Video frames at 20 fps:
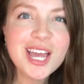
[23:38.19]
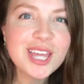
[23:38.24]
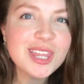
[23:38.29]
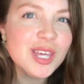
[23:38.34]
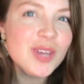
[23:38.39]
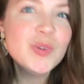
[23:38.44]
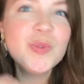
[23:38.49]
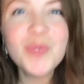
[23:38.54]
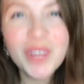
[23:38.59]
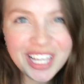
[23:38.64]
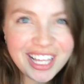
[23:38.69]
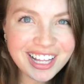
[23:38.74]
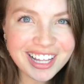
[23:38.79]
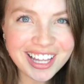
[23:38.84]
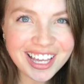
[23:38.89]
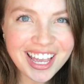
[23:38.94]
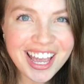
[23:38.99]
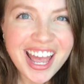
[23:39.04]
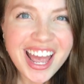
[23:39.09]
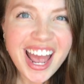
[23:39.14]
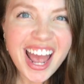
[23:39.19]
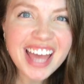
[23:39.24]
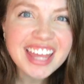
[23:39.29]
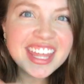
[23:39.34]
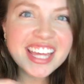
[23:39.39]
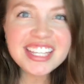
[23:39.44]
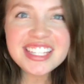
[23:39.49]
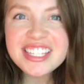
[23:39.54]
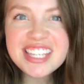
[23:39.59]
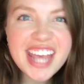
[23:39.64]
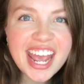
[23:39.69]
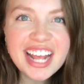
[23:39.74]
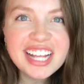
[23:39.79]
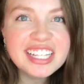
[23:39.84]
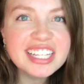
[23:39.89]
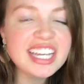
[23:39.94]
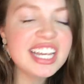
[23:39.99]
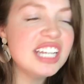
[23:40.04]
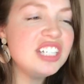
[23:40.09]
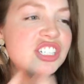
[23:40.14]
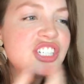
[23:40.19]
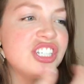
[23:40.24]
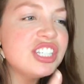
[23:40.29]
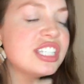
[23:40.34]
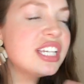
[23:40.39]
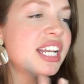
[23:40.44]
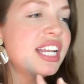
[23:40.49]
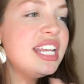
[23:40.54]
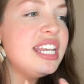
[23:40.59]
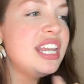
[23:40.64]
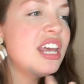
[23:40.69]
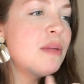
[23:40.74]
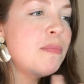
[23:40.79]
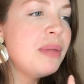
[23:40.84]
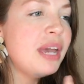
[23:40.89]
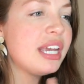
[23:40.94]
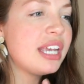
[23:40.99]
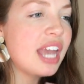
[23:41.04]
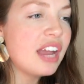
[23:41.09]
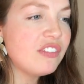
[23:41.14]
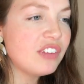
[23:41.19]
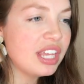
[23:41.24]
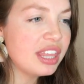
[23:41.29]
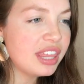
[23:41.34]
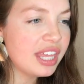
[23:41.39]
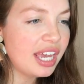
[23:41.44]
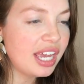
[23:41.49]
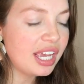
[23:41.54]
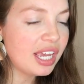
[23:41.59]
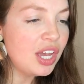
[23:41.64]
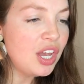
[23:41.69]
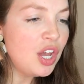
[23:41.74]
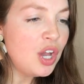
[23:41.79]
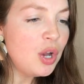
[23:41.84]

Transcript: then weekly, and then daily, and you're just gonna nitpick everything